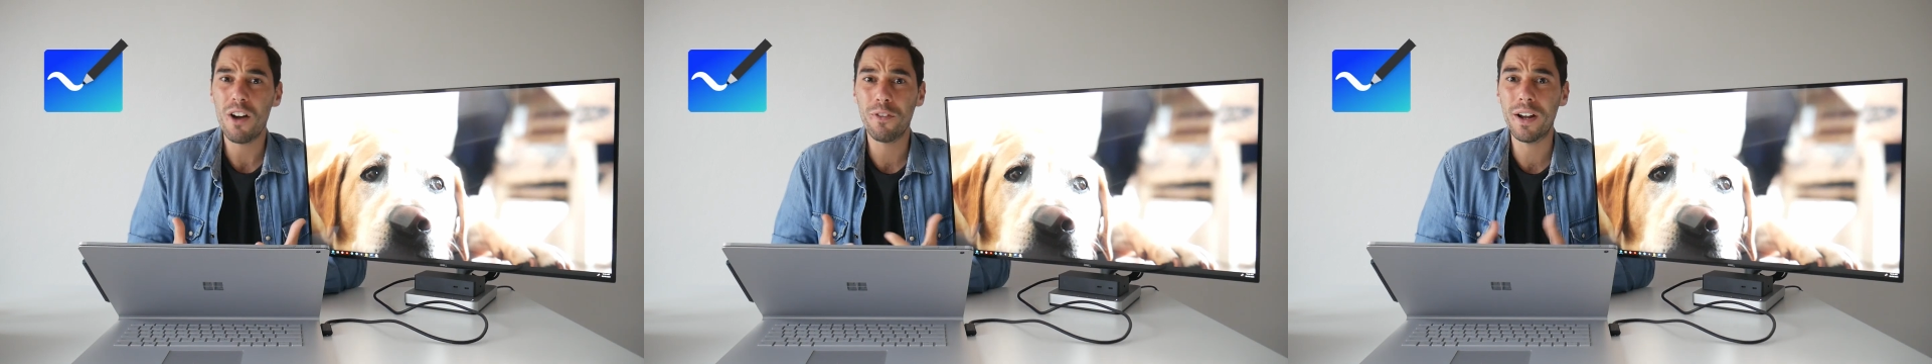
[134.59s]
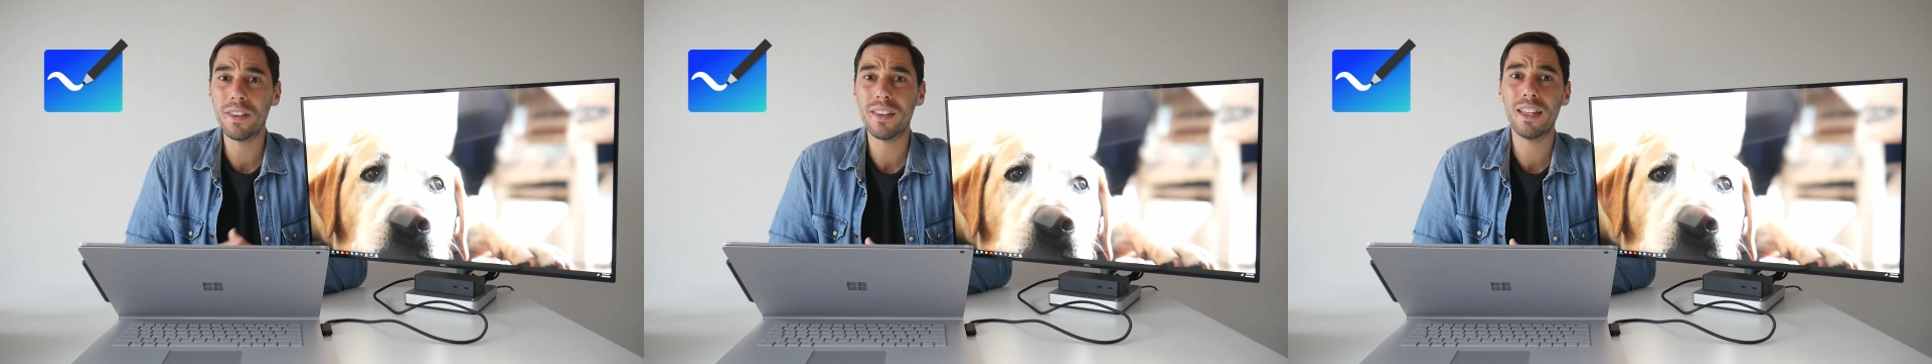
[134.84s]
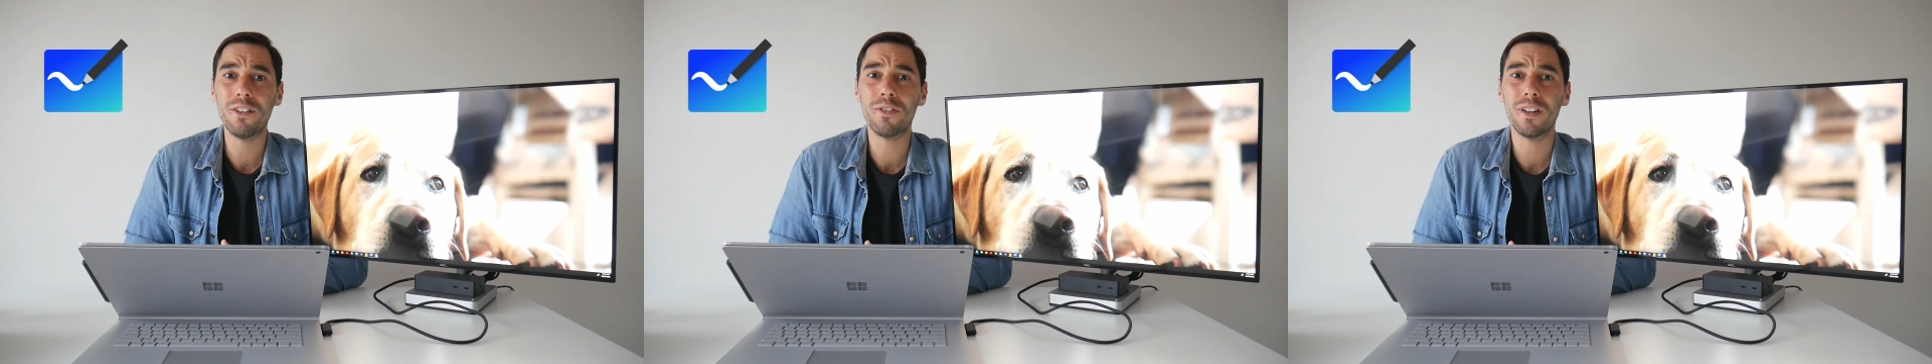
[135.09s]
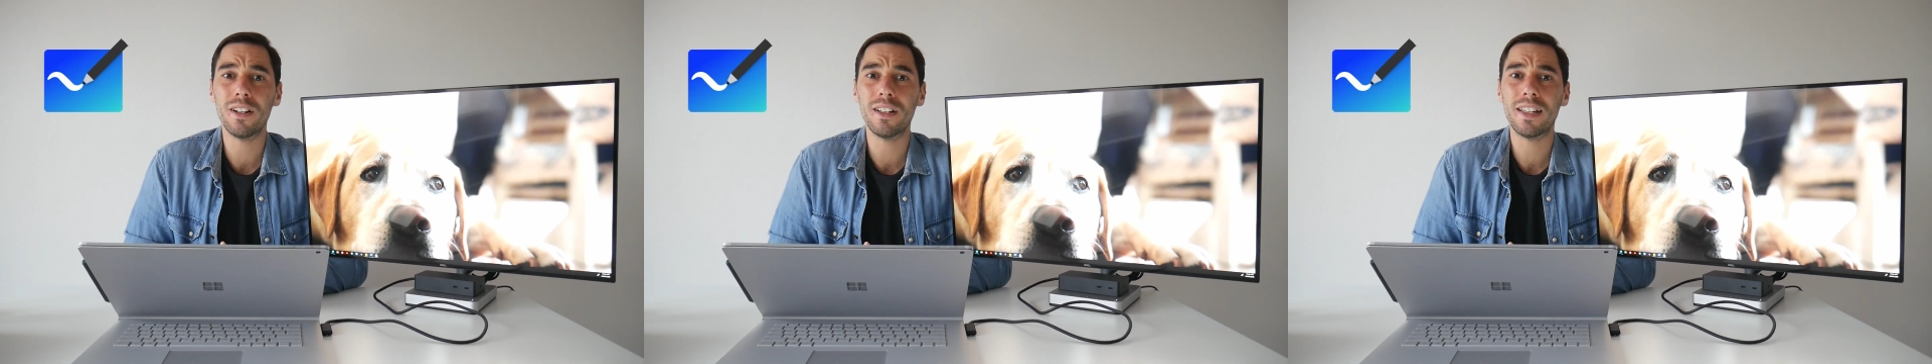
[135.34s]
I find the
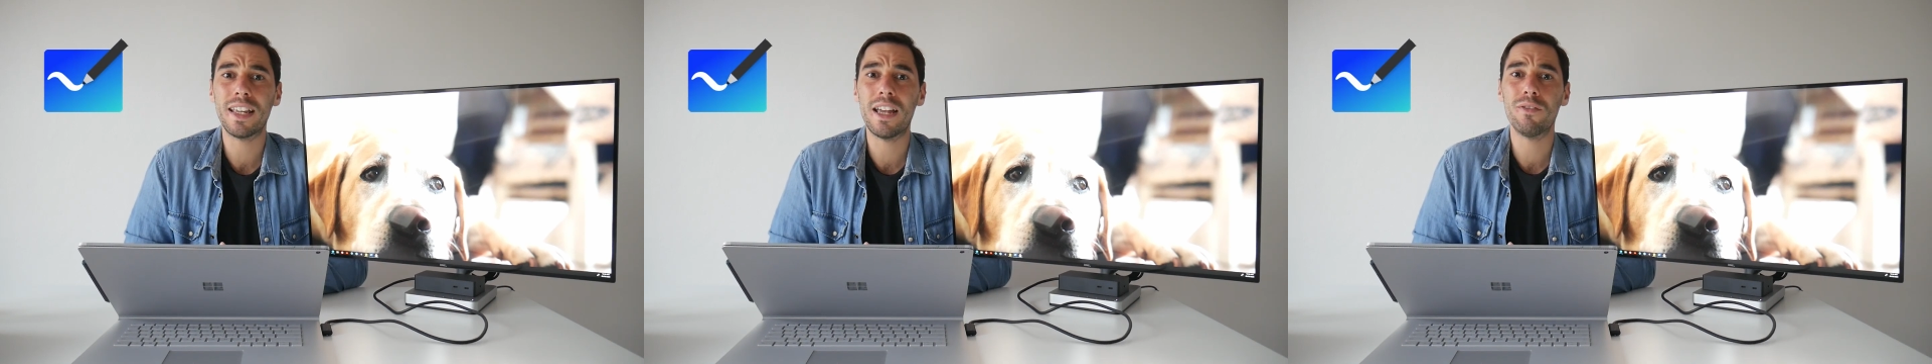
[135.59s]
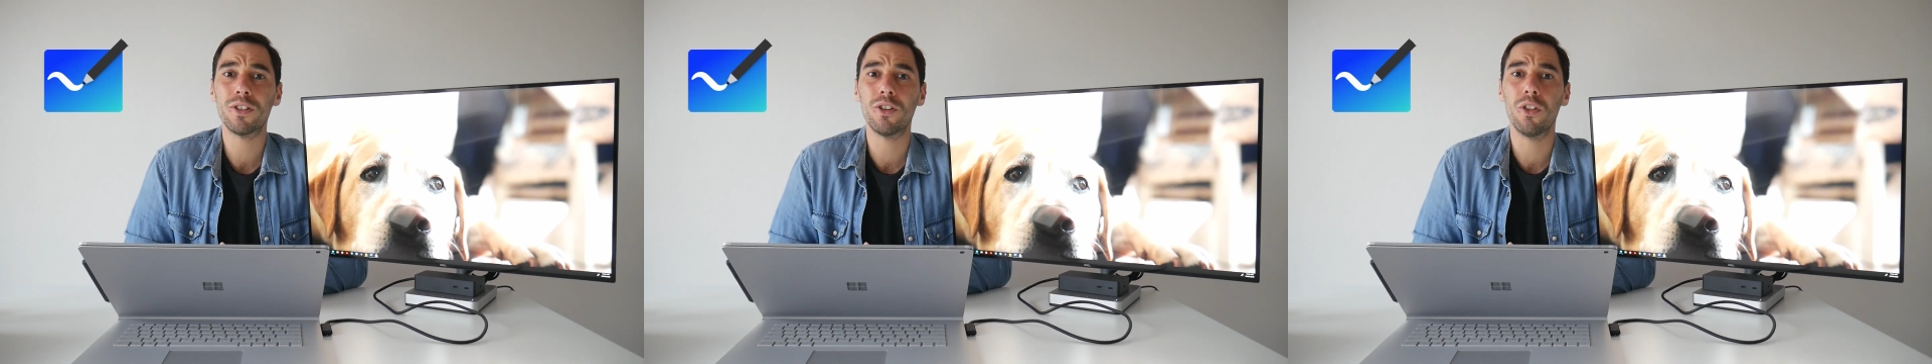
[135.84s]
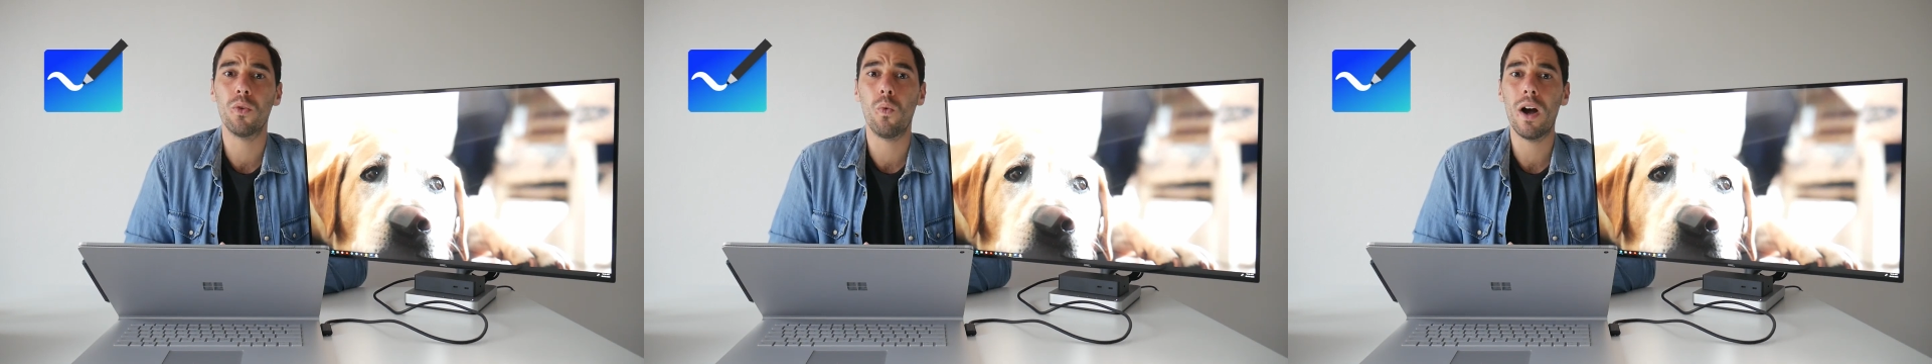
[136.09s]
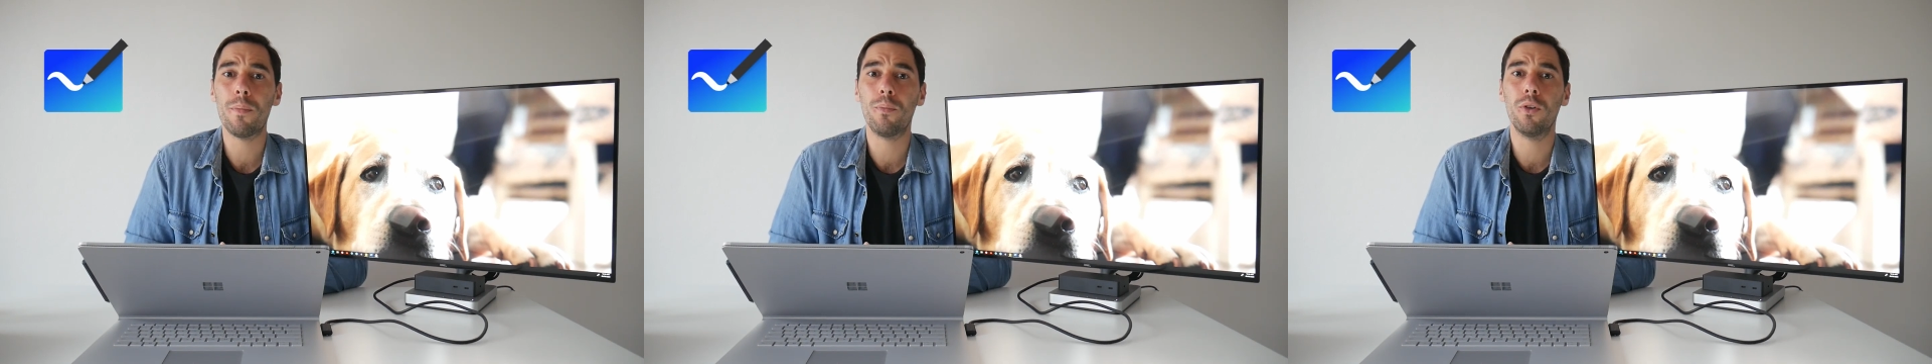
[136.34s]
infinite canvas on the
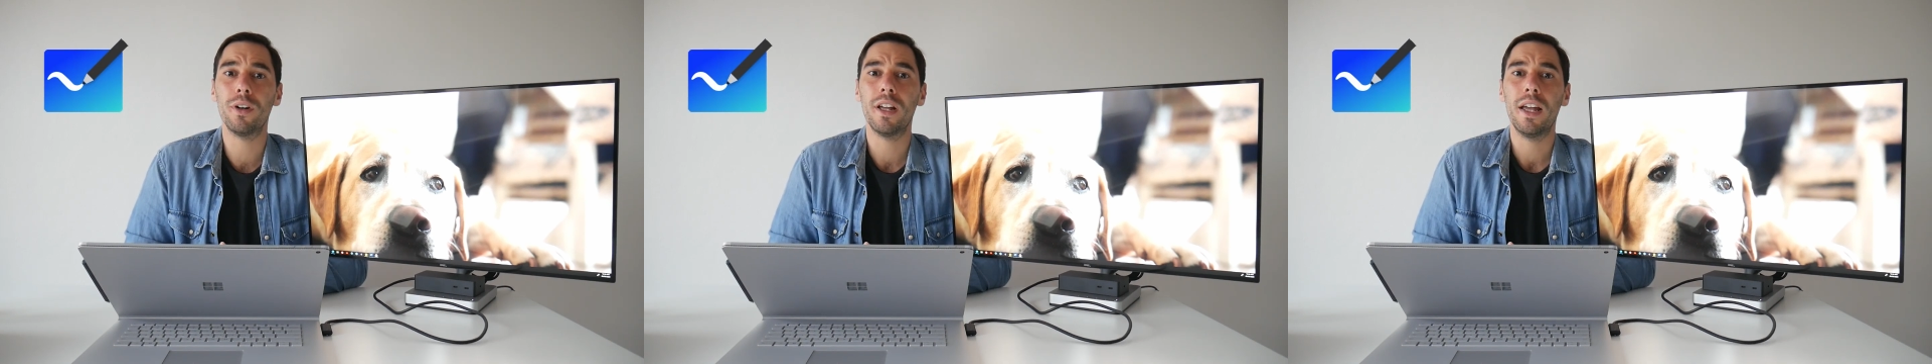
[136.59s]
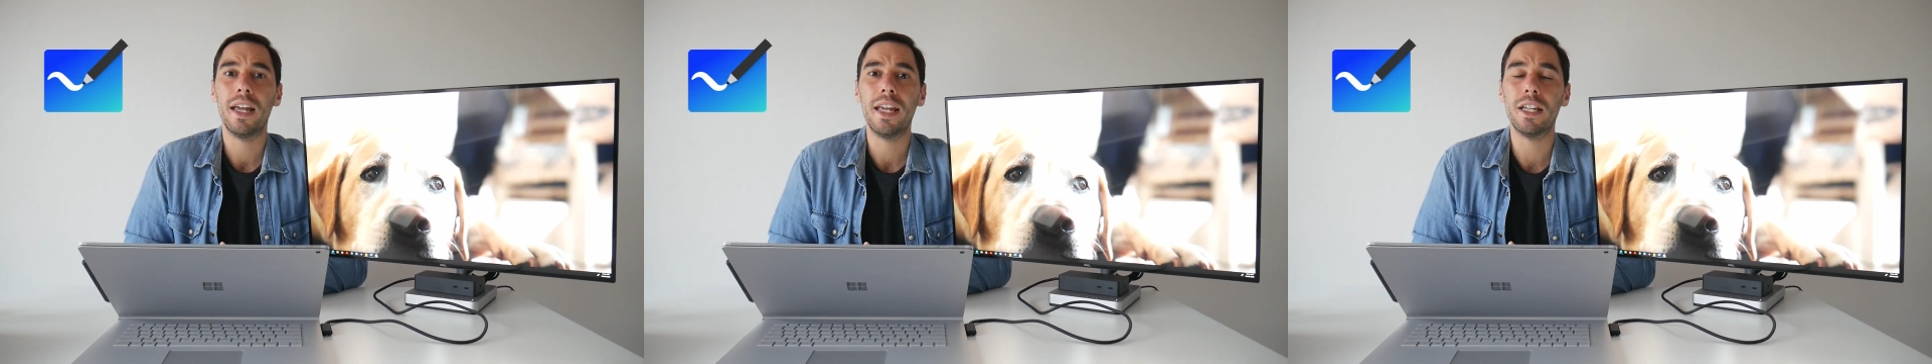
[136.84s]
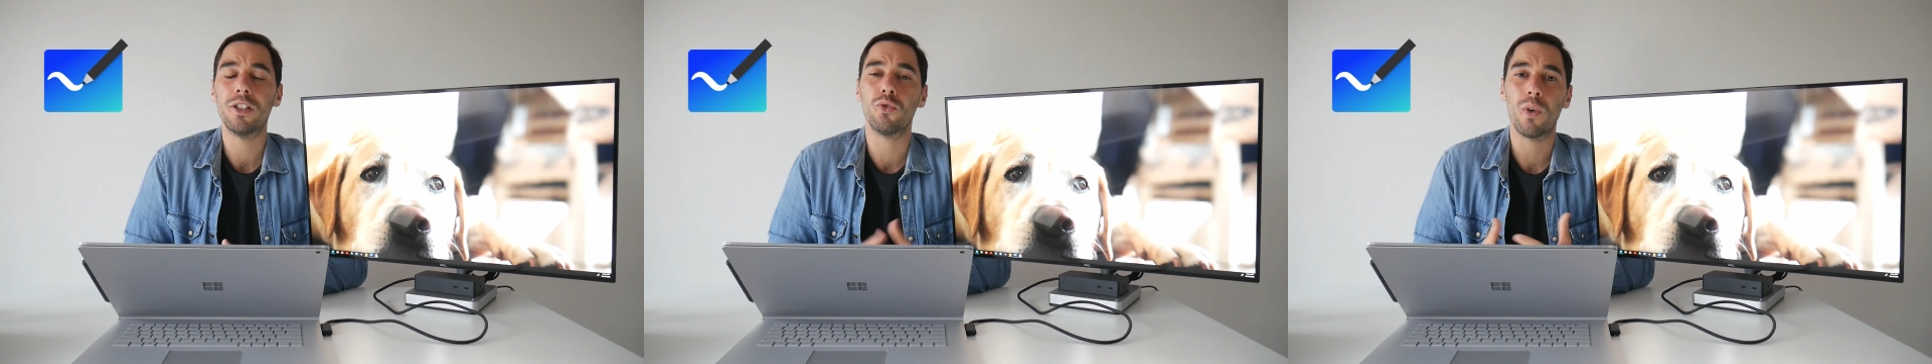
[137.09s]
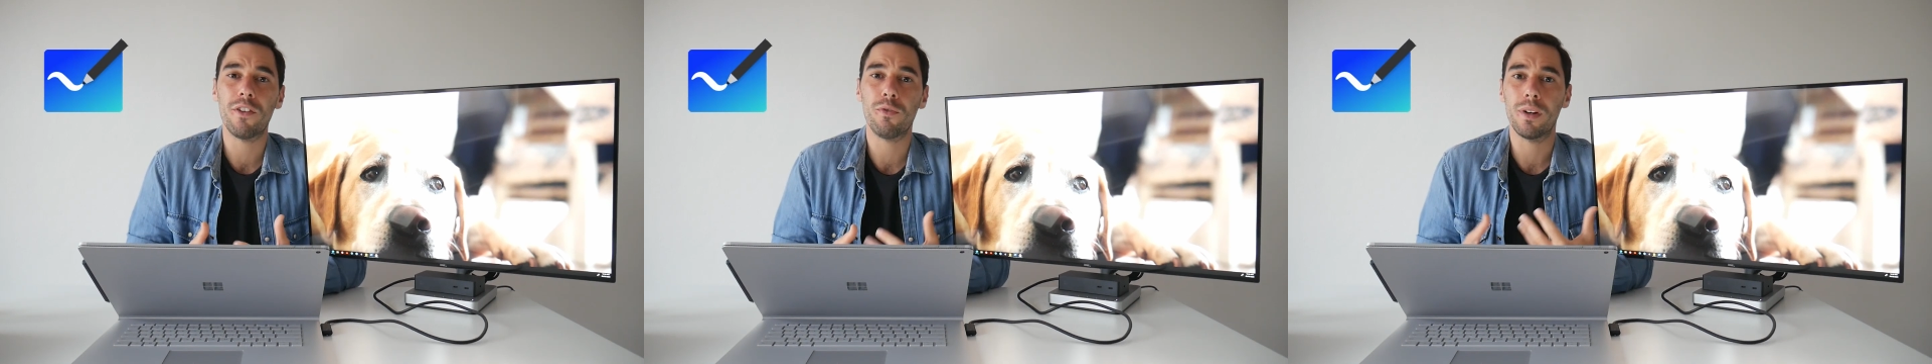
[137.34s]
whiteboard is
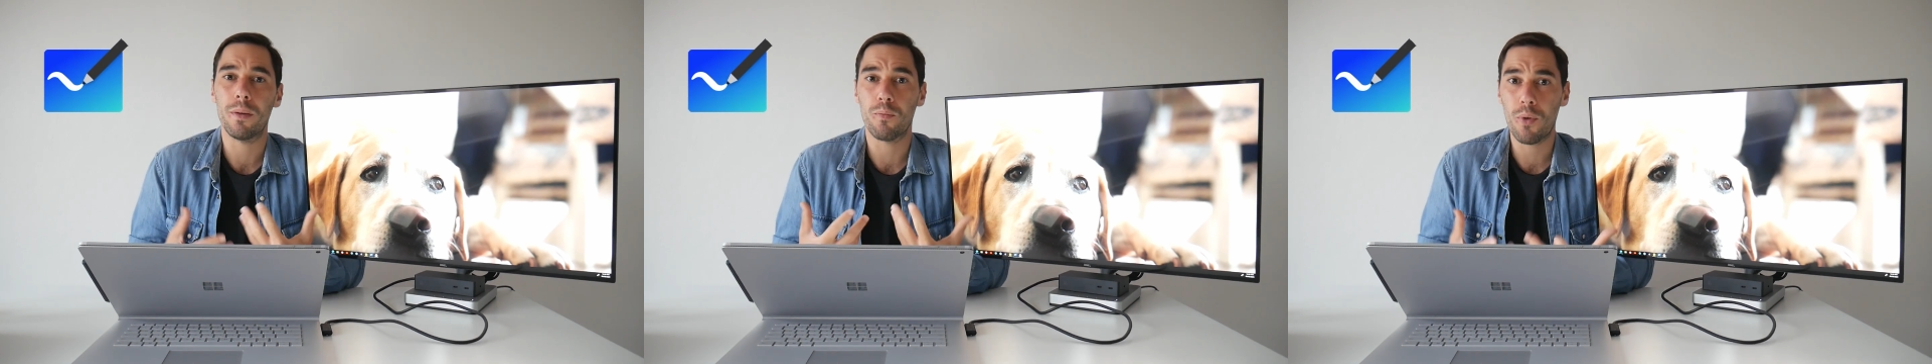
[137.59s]
great for when I'm